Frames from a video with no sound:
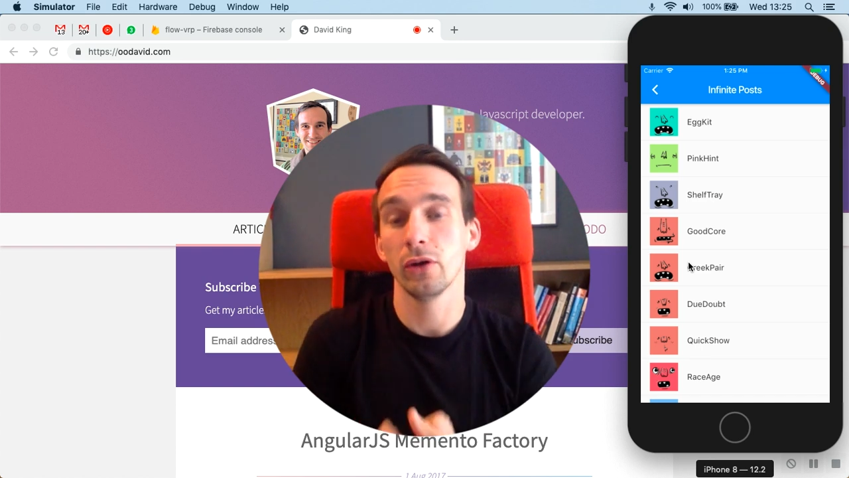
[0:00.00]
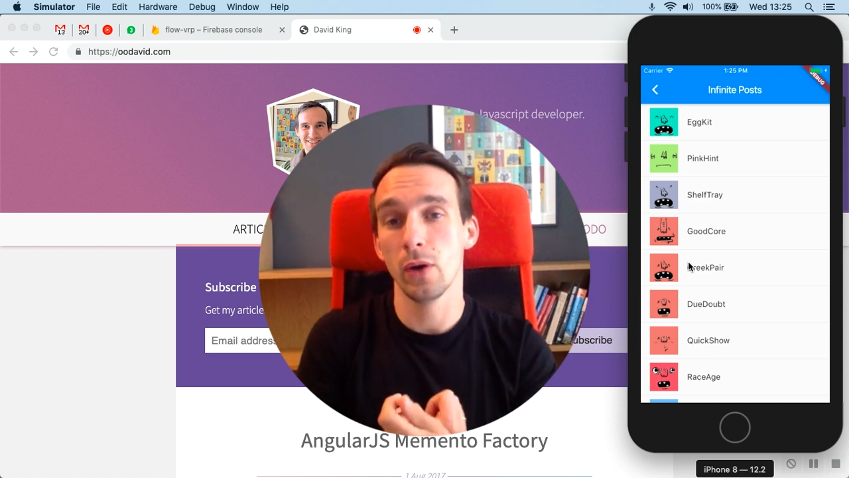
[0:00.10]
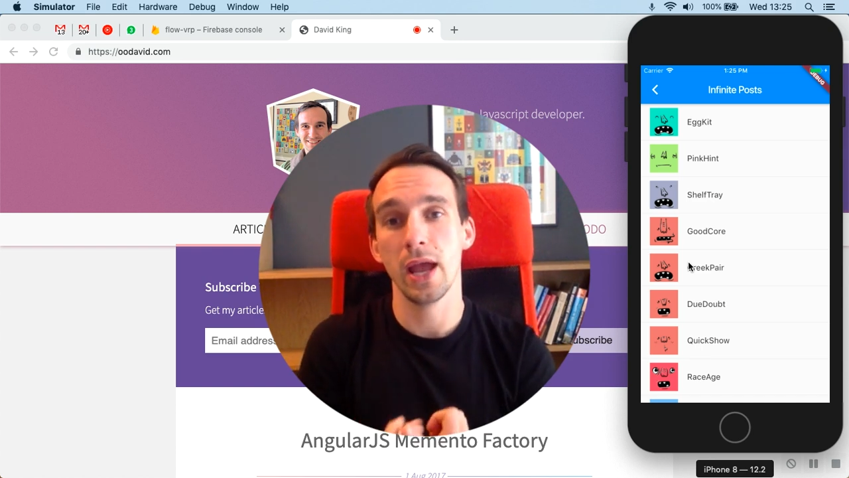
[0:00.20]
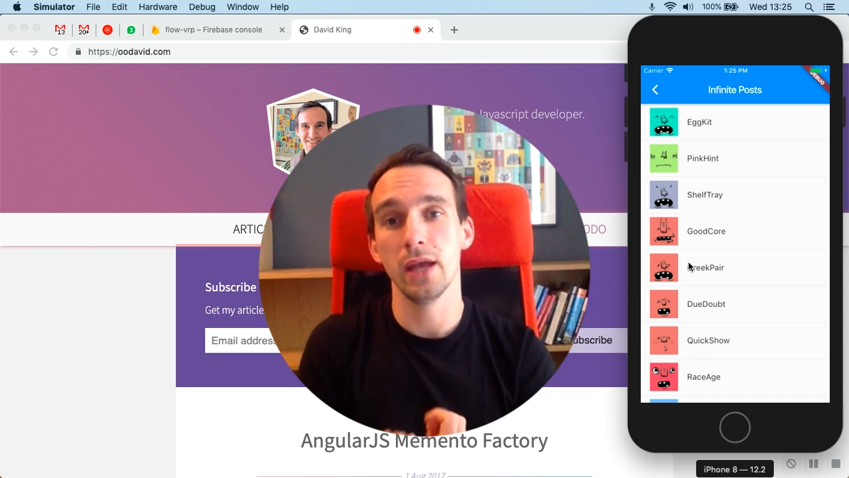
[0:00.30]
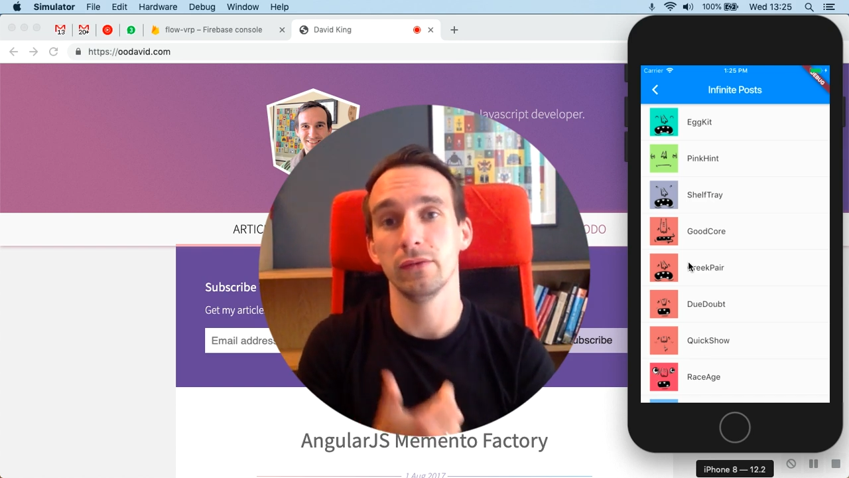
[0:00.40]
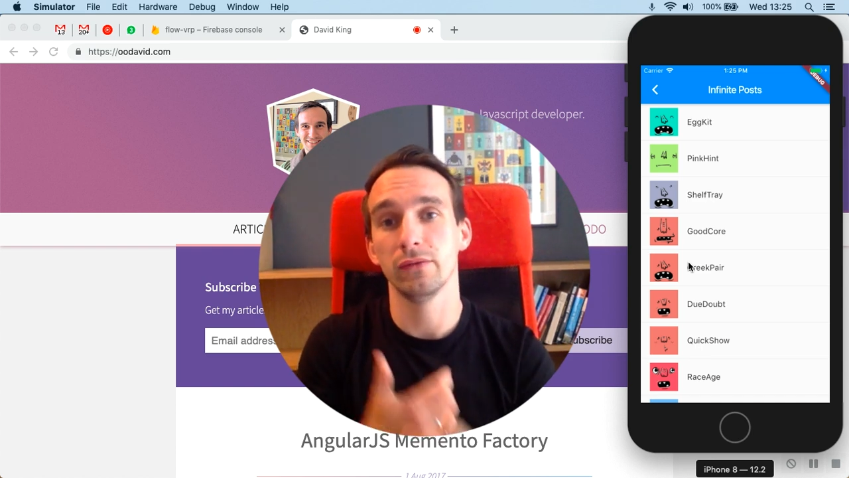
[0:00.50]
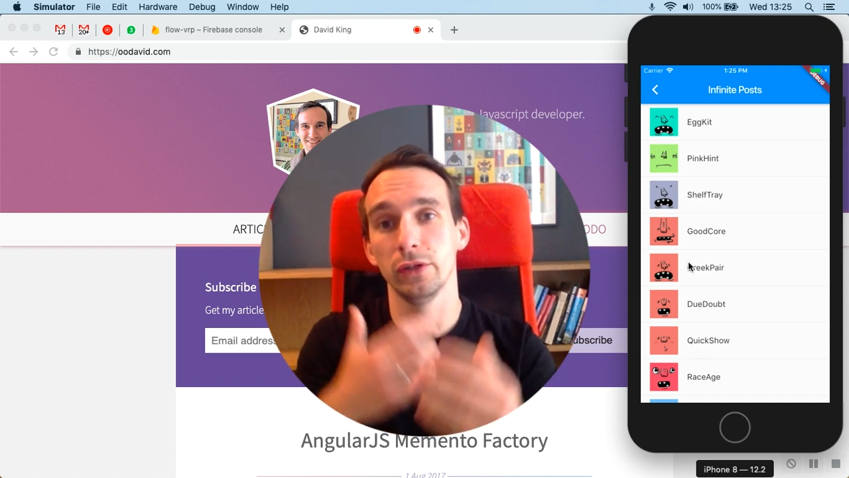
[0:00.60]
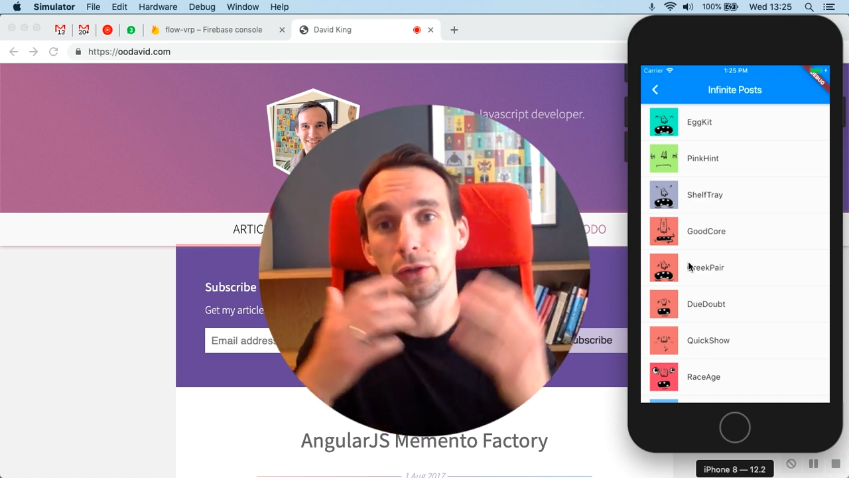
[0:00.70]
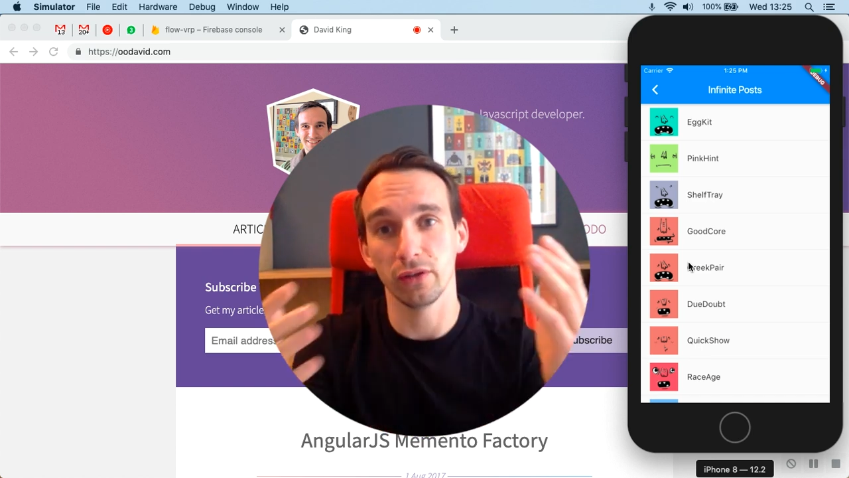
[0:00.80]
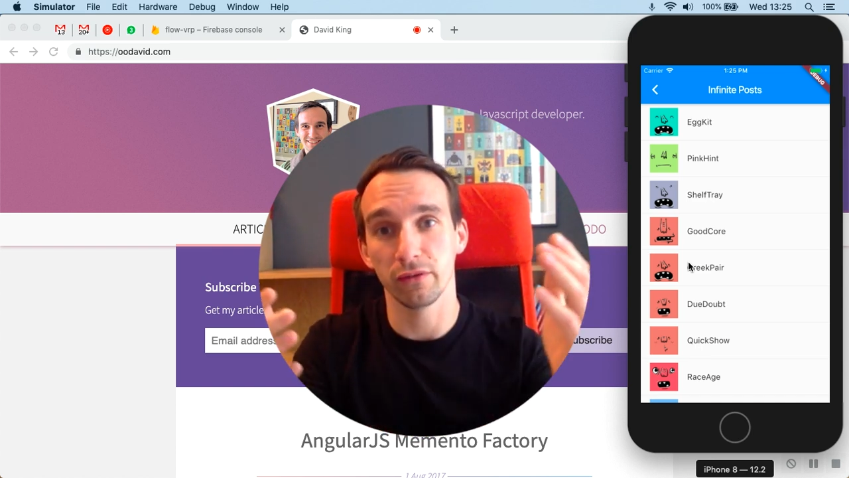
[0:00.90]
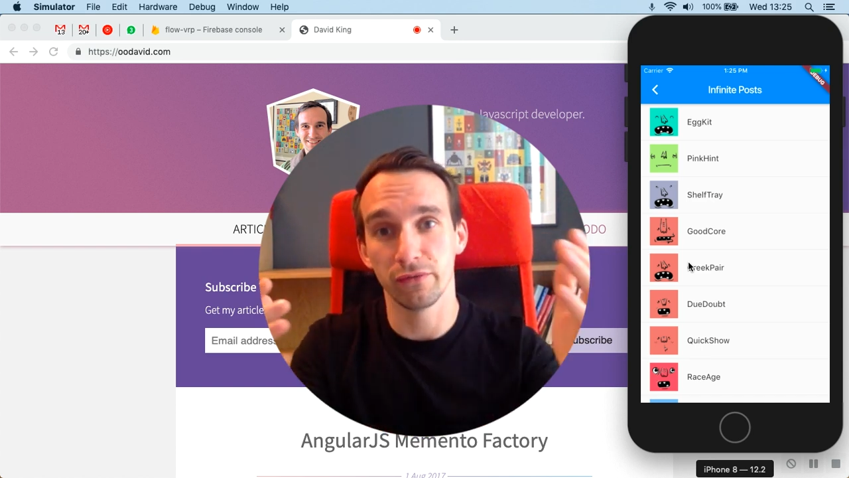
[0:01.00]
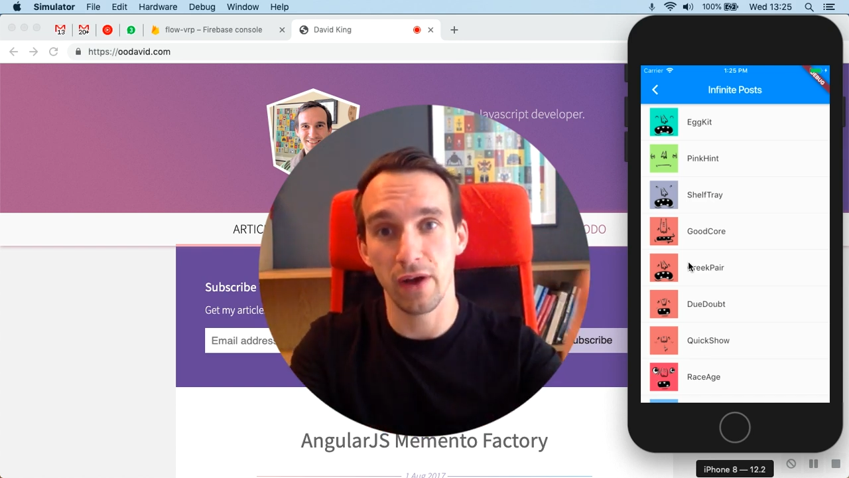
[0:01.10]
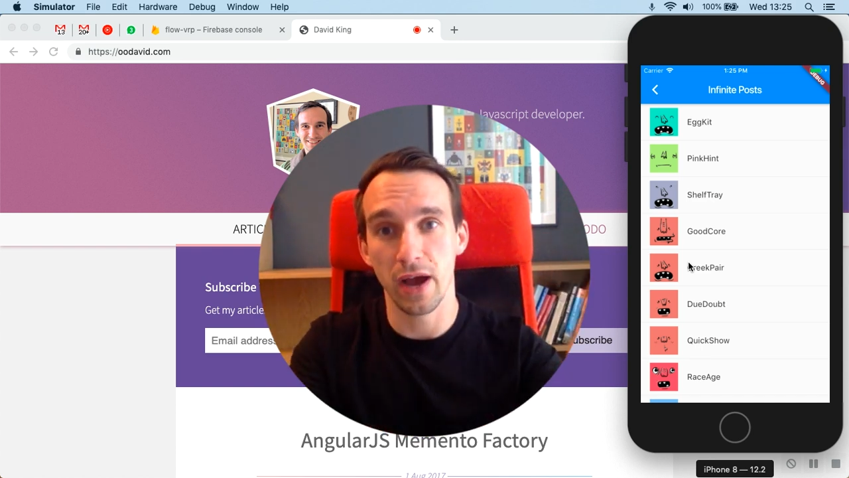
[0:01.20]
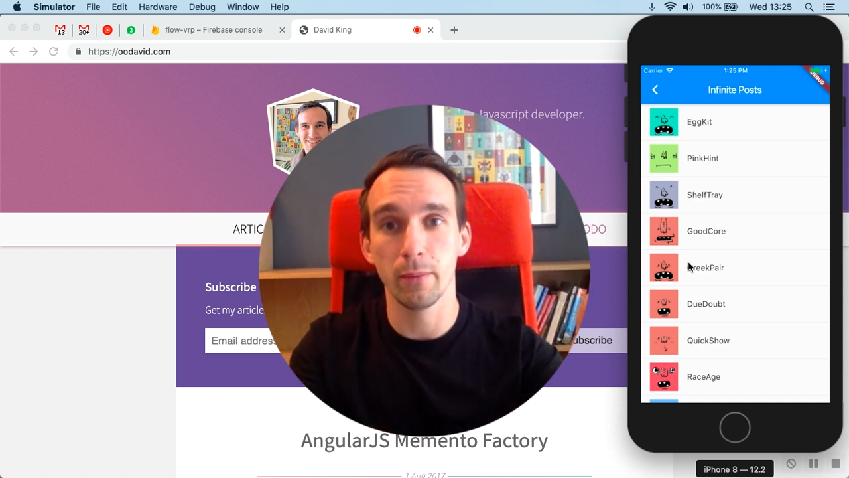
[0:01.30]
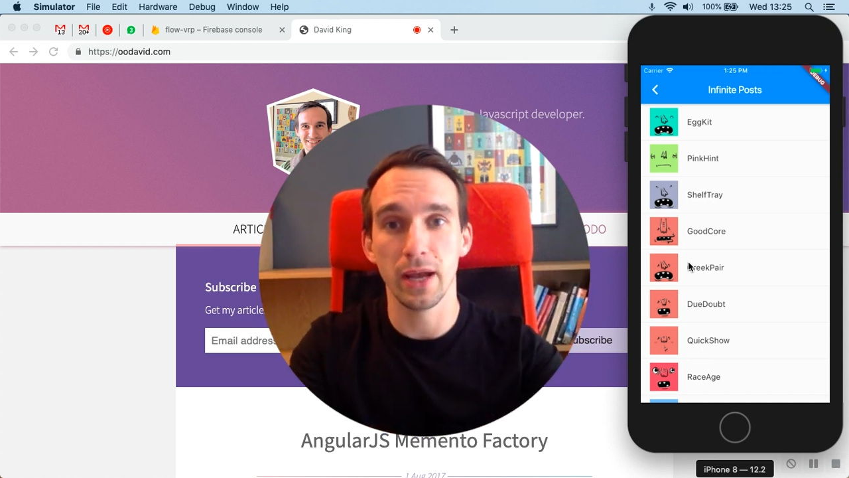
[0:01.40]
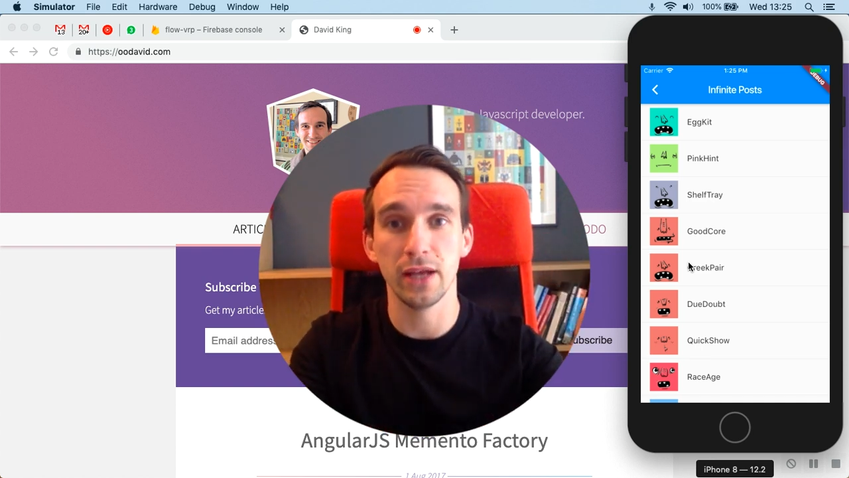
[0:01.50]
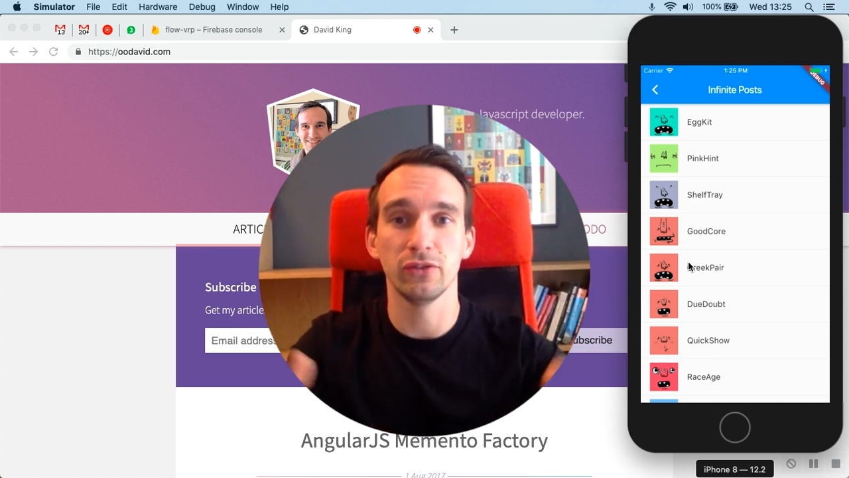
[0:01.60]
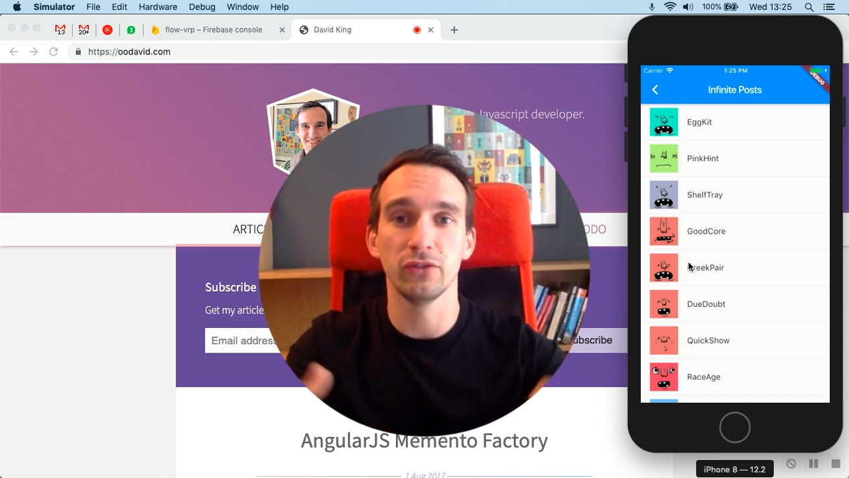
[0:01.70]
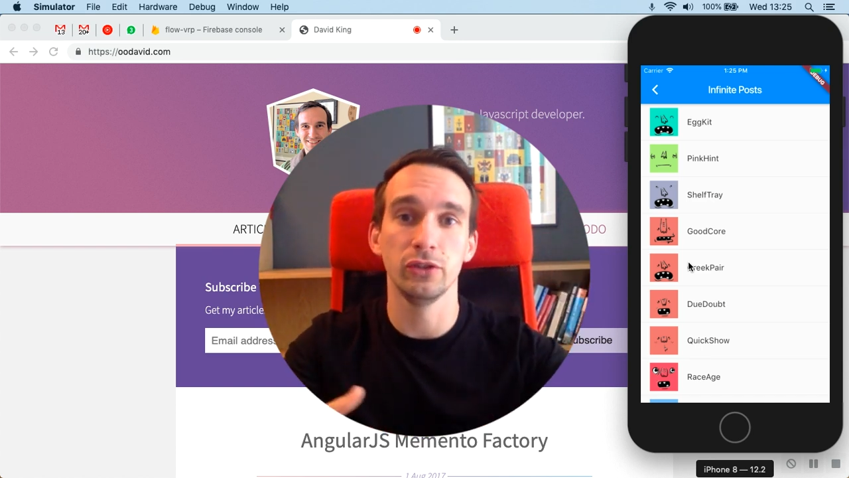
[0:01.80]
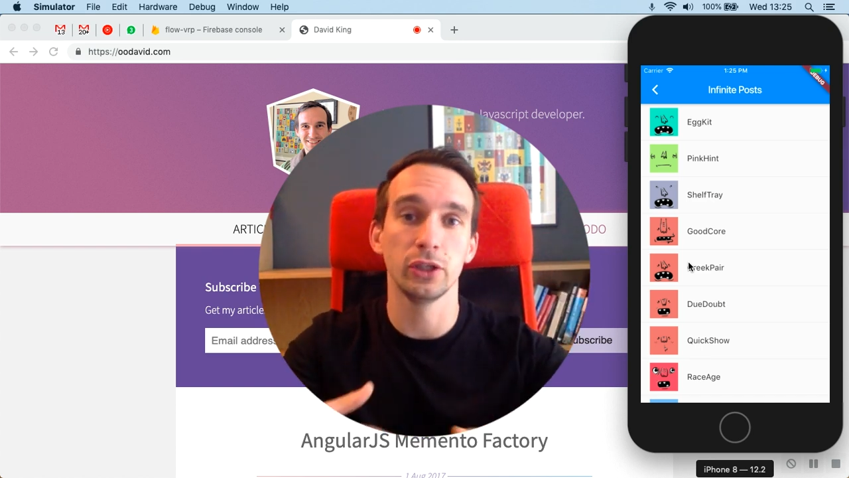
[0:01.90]
oh, hey, if you're using
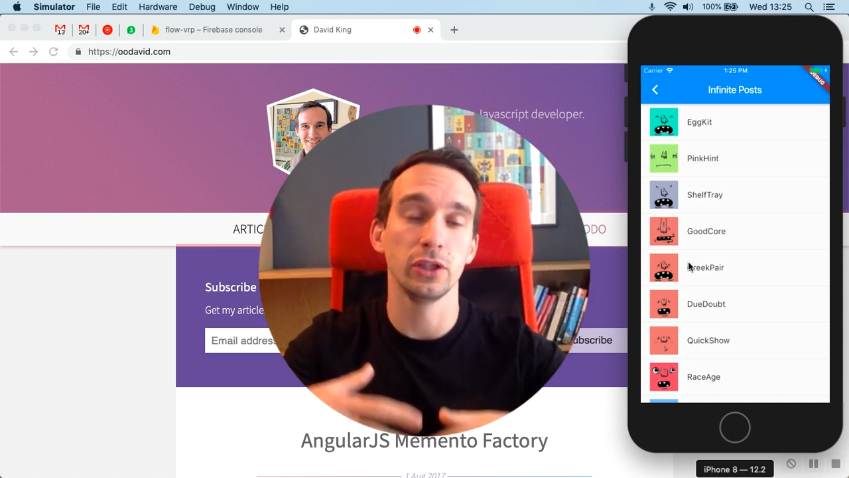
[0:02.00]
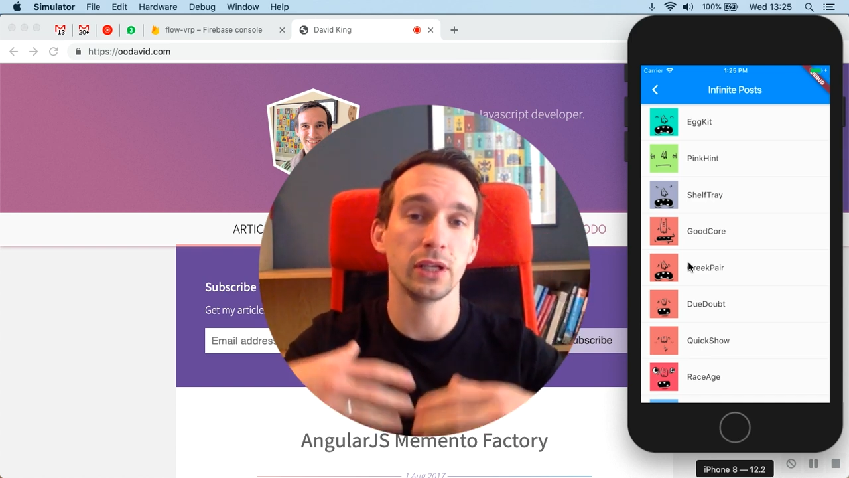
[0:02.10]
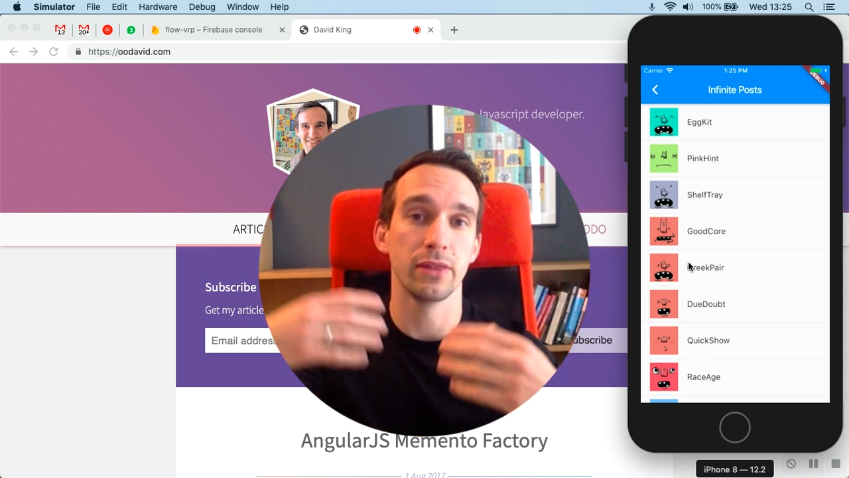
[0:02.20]
Firebase, you can get the